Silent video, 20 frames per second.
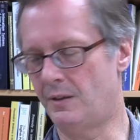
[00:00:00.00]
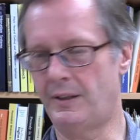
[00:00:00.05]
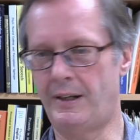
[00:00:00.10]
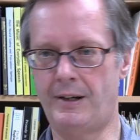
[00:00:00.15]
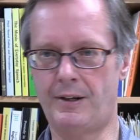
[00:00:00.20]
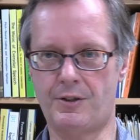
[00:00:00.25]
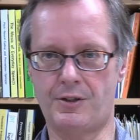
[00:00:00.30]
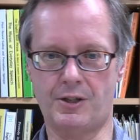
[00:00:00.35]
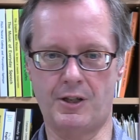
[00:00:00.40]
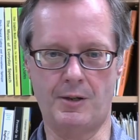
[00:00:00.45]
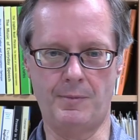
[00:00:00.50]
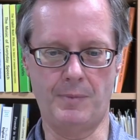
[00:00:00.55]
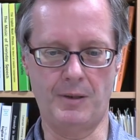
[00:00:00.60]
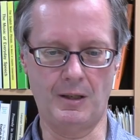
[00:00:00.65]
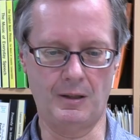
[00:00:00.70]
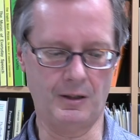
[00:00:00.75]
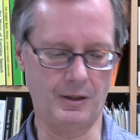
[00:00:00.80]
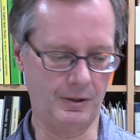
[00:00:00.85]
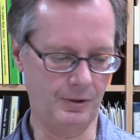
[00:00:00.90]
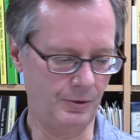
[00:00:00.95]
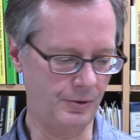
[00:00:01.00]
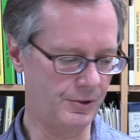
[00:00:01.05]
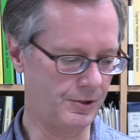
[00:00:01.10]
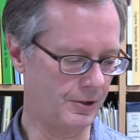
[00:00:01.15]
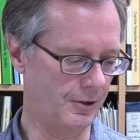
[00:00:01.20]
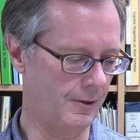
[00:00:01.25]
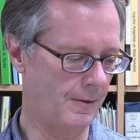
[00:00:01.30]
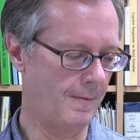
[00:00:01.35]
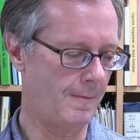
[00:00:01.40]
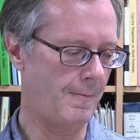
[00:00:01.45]
layout is going to be a lot
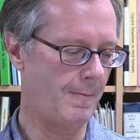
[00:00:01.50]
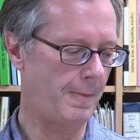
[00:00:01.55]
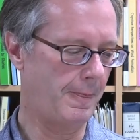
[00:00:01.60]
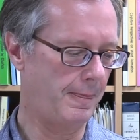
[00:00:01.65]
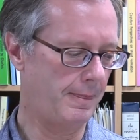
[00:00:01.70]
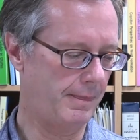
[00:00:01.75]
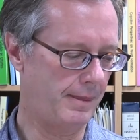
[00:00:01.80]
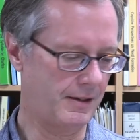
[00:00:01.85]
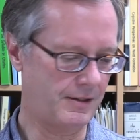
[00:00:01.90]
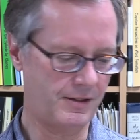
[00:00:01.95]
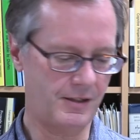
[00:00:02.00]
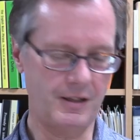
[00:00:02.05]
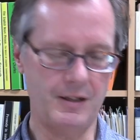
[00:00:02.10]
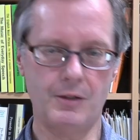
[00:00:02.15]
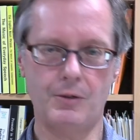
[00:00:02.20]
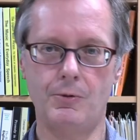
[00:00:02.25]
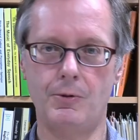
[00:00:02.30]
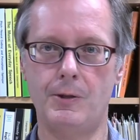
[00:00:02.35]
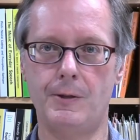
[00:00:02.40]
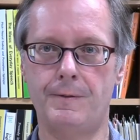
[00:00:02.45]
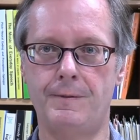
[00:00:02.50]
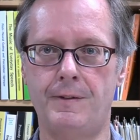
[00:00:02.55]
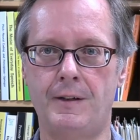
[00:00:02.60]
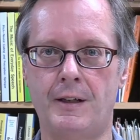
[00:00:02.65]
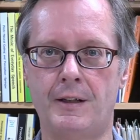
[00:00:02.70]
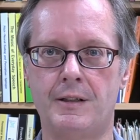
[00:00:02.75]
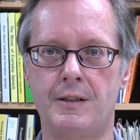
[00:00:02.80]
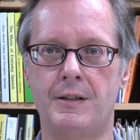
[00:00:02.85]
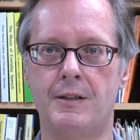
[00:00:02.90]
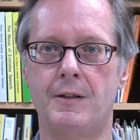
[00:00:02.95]
looser. That's then going to
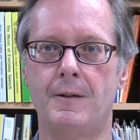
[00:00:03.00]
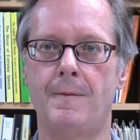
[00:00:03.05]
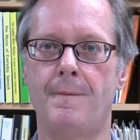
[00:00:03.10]
affect